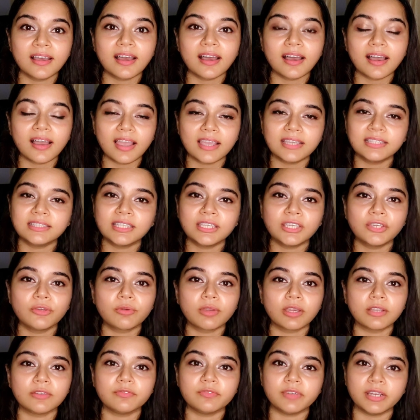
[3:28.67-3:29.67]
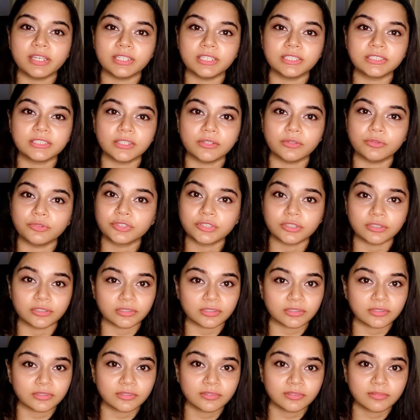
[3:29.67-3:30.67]
I think you can find a solution
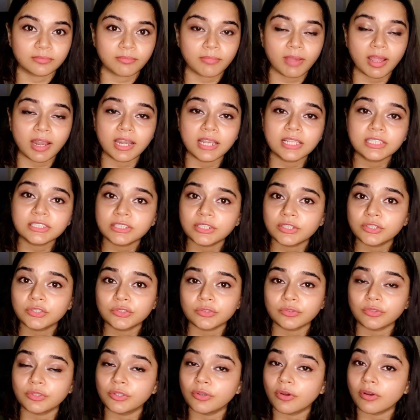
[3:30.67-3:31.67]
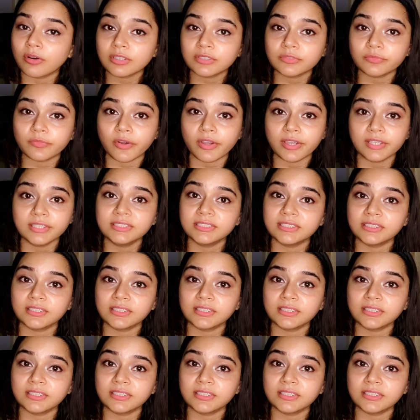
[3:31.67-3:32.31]
by listening to your voice.